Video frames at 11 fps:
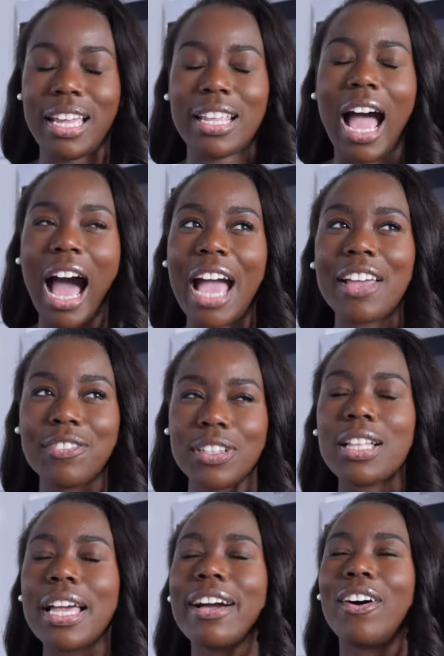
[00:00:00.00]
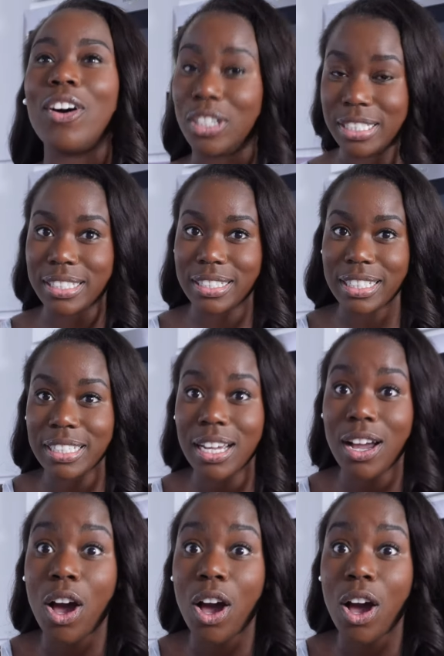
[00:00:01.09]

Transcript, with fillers: And I feel like, honestly,